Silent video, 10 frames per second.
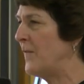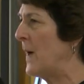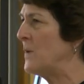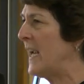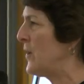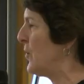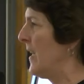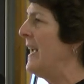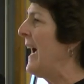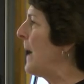Foundation.
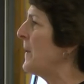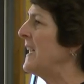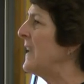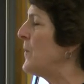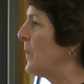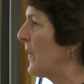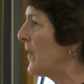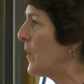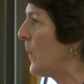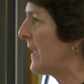I'm going to give you a
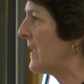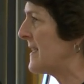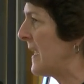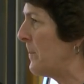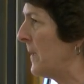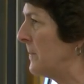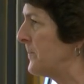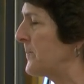very quick example.